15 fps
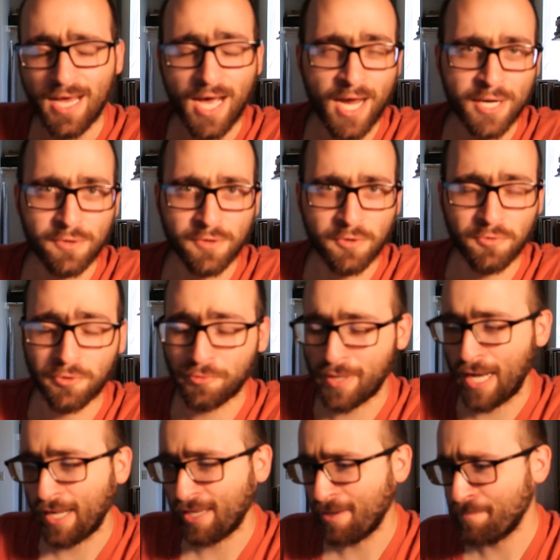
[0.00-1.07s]
I don't know who
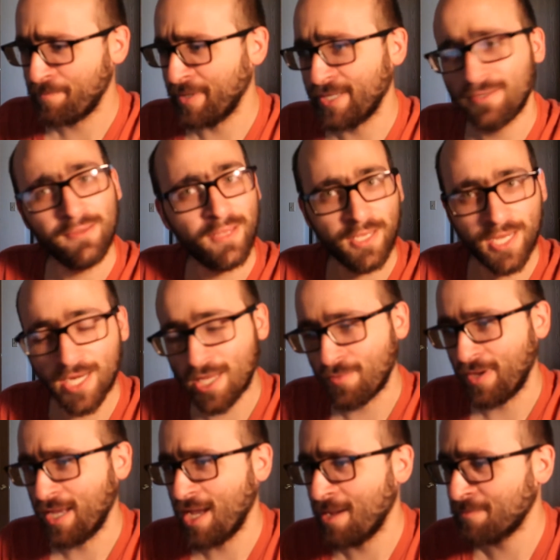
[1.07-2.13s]
created it. But
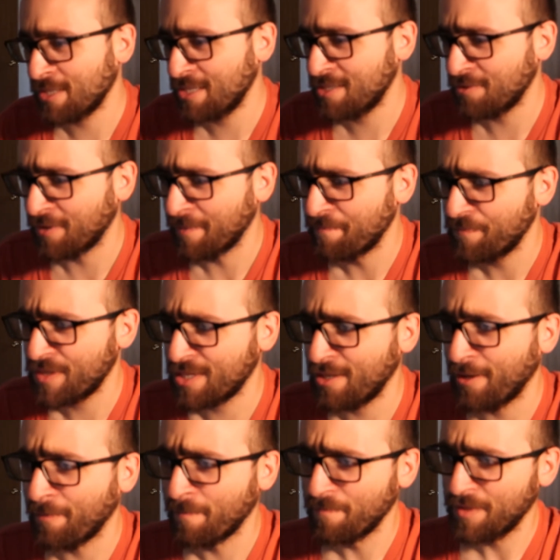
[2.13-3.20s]
anyway, I'm gonna do it.
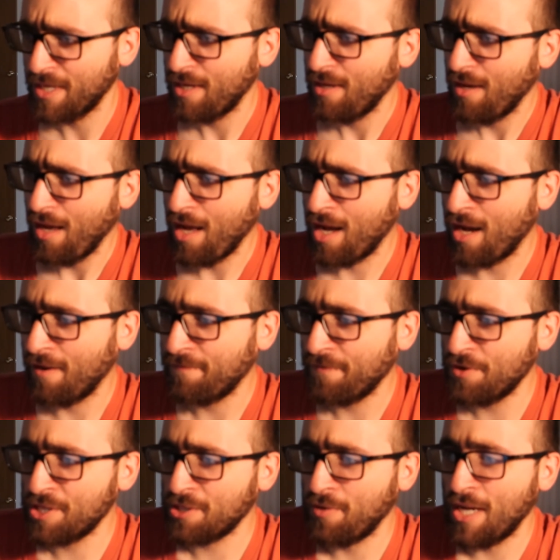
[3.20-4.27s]
So, uh,
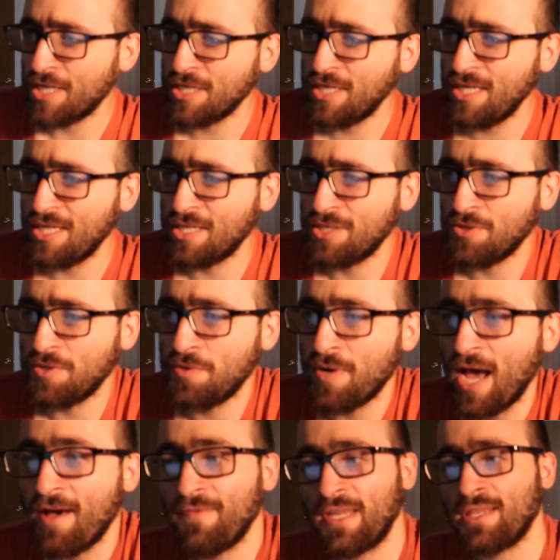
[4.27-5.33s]
first question is Do you
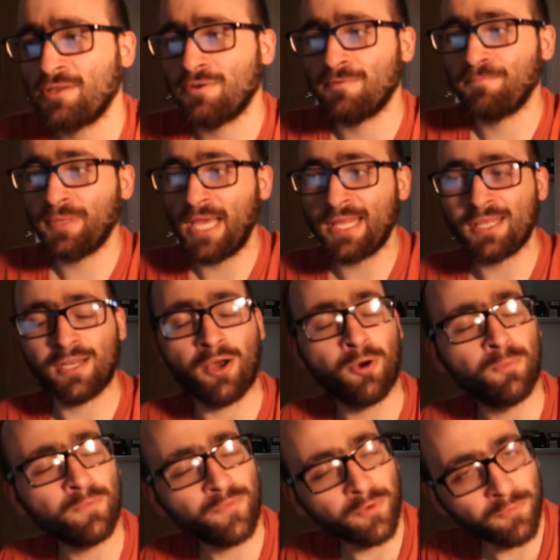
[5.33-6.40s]
have a certain place at
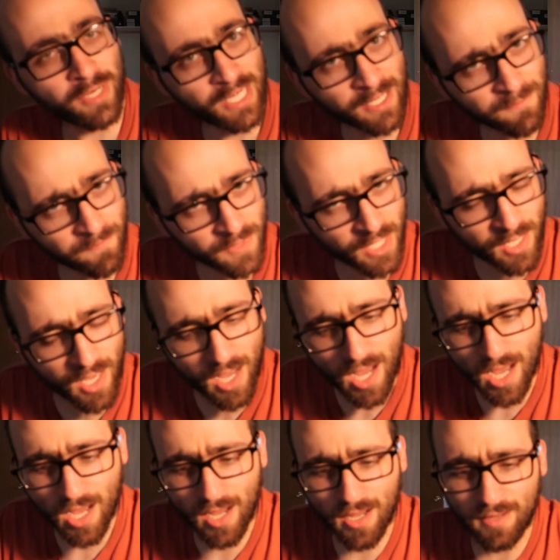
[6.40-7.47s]
home for reading?
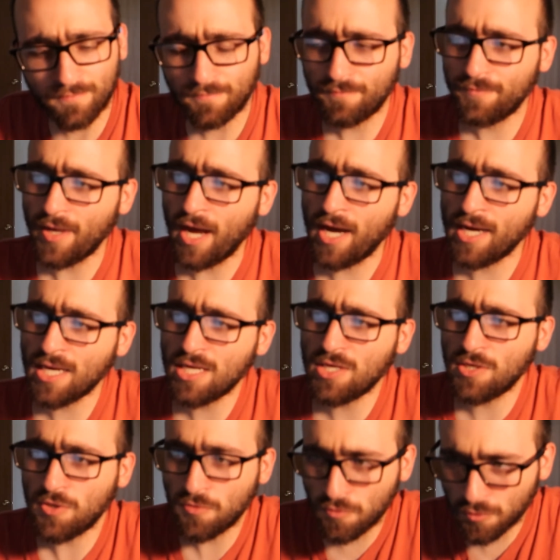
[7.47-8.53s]
Uh, I
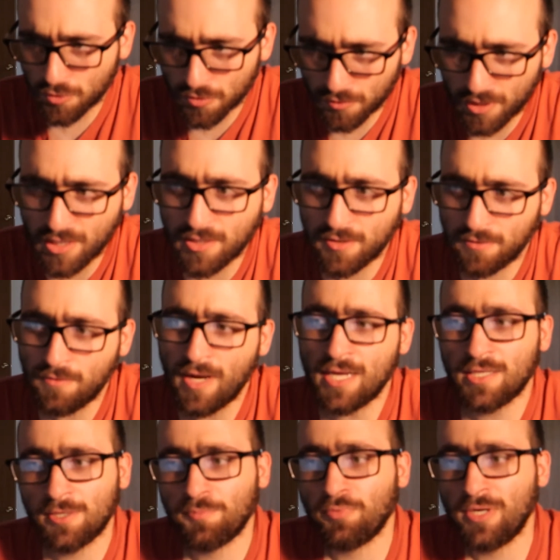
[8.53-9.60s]
usually do
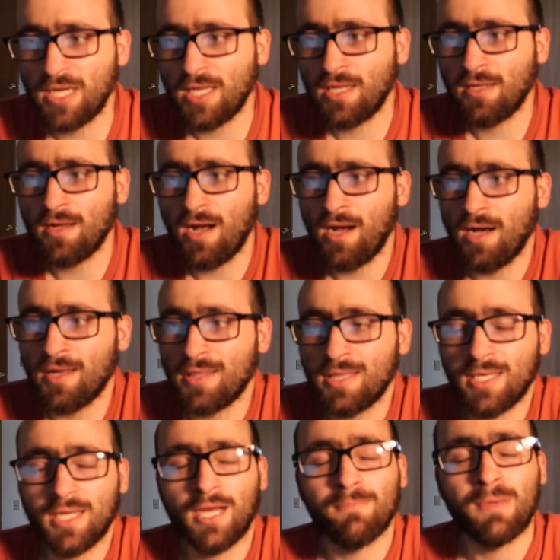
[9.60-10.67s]
end up reading uh,
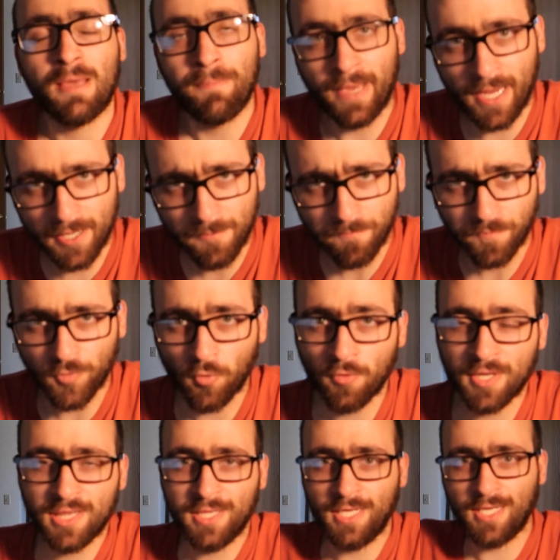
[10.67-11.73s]
sitting on my bed
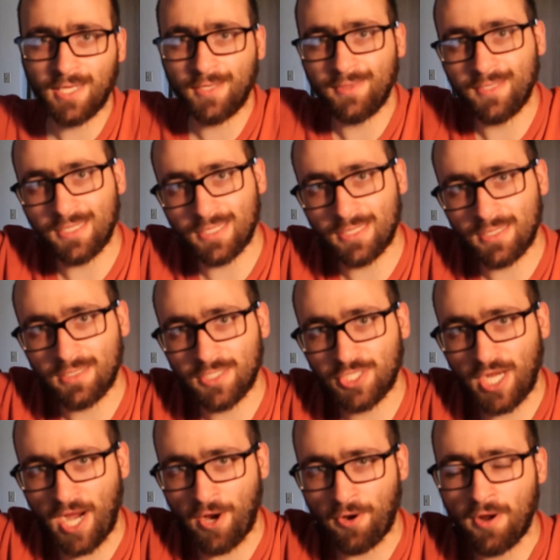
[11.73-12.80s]
or sitting in this
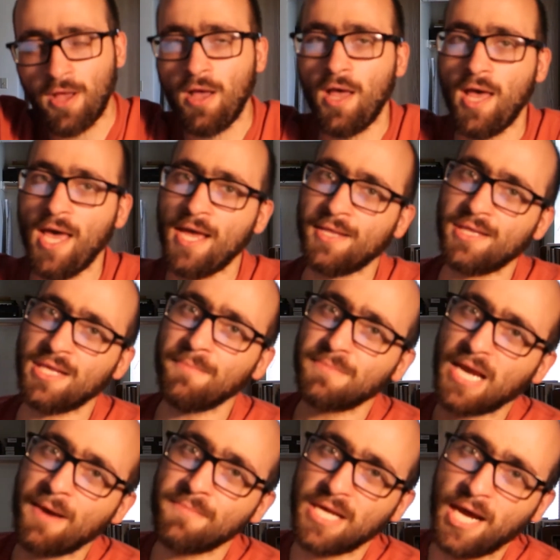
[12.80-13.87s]
chair. And
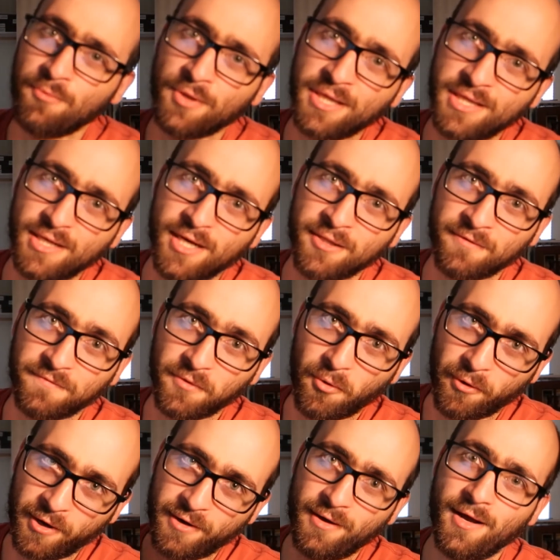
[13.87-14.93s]
sometimes I will sit on the
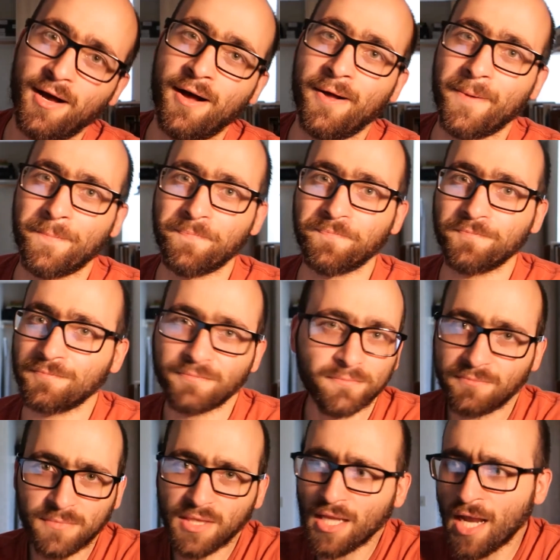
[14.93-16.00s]
floor. Um,
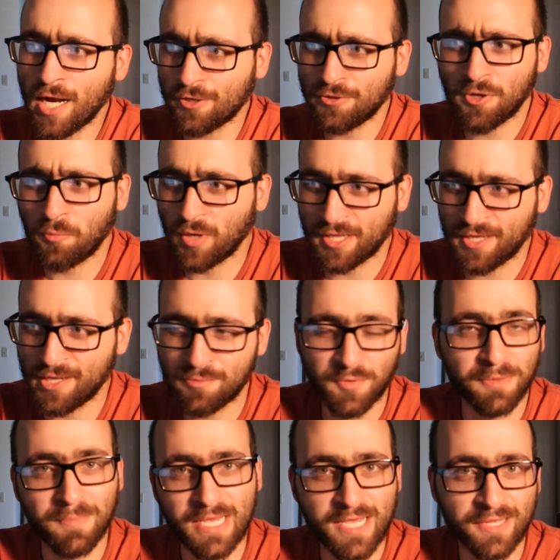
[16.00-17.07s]
I don't know what it is
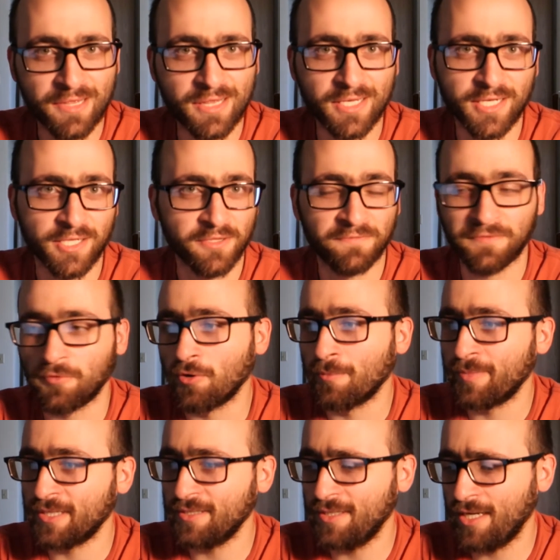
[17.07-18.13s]
with me and sitting on the floor,
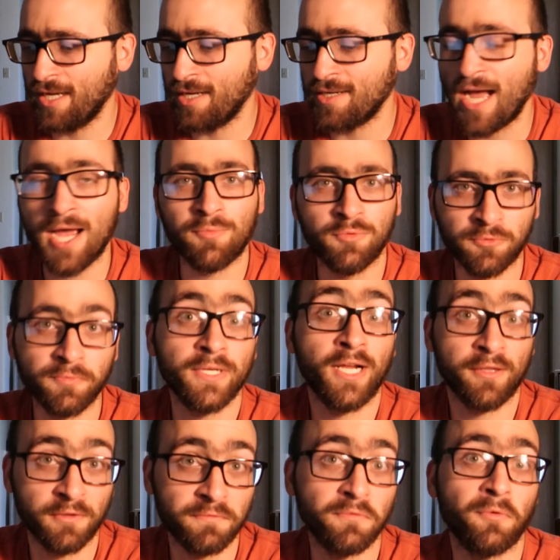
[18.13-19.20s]
but uh, I will read
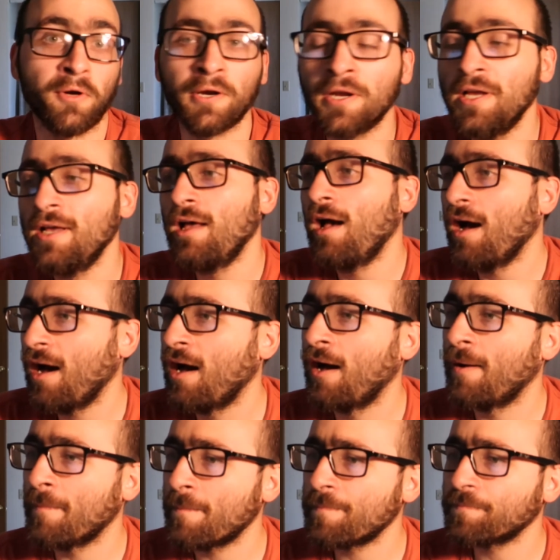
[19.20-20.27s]
on the floor.
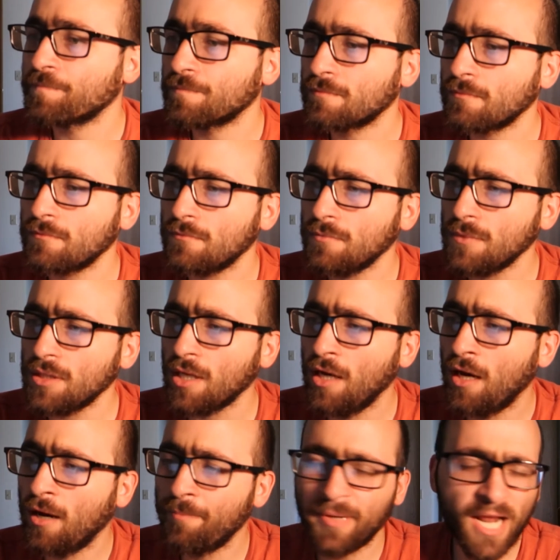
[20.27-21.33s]
Um,
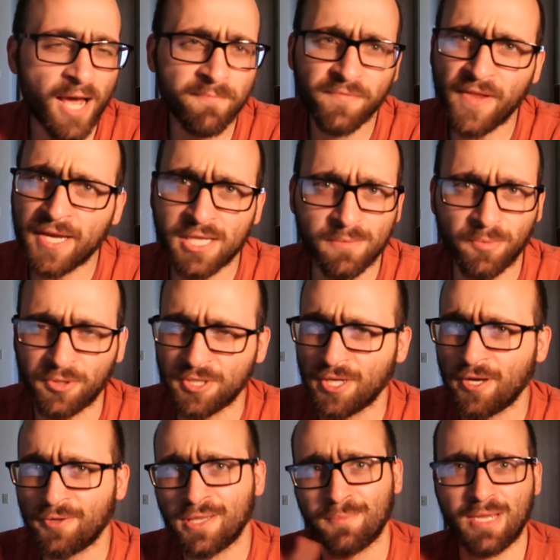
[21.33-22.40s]
uh, but I'm flexible, you
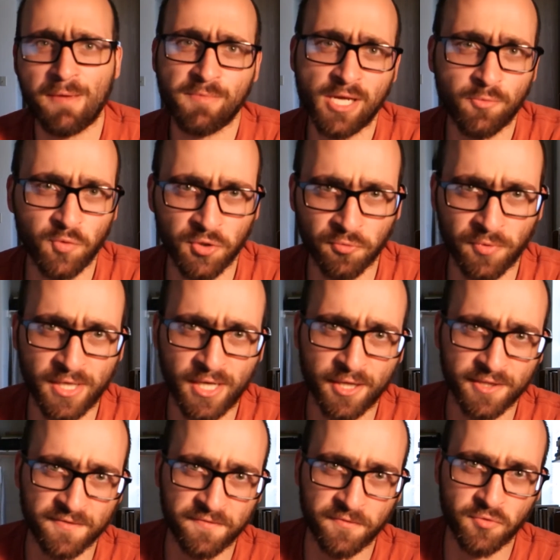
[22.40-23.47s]
know, sometimes I will read on
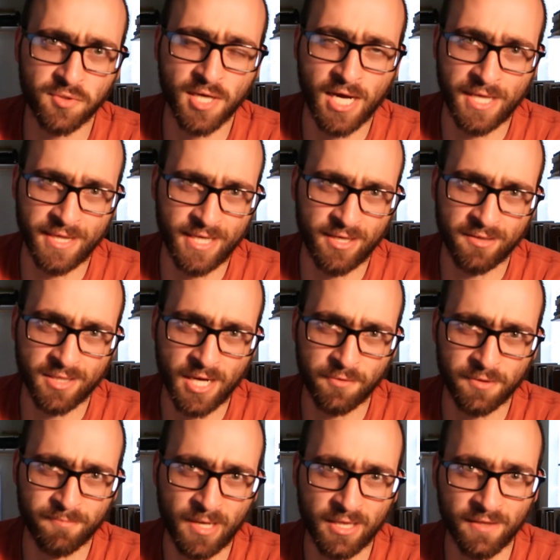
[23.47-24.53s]
the futon that is out
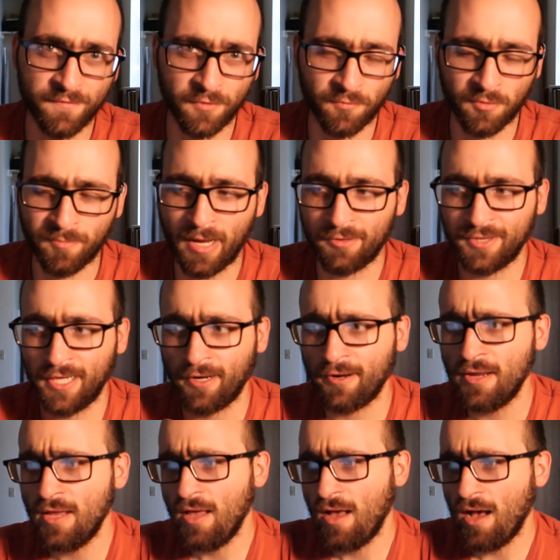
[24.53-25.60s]
in my living room out there.